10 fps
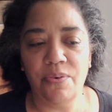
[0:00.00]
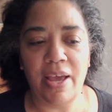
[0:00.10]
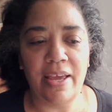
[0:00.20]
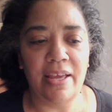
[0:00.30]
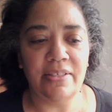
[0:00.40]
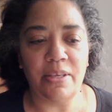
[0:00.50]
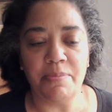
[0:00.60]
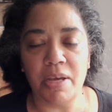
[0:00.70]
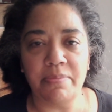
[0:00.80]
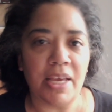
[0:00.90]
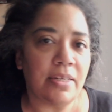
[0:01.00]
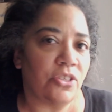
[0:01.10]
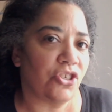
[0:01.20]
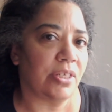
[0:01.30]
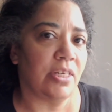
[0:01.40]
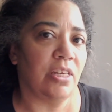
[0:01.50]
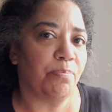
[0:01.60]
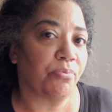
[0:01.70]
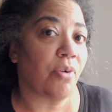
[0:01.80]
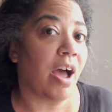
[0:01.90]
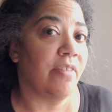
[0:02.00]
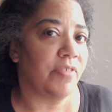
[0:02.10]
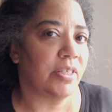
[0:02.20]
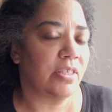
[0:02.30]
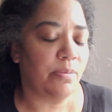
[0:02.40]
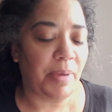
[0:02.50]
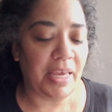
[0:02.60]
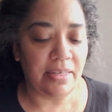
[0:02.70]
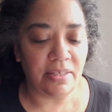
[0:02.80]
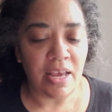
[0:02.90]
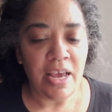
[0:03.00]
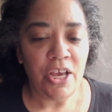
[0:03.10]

and sometimes I just need private space.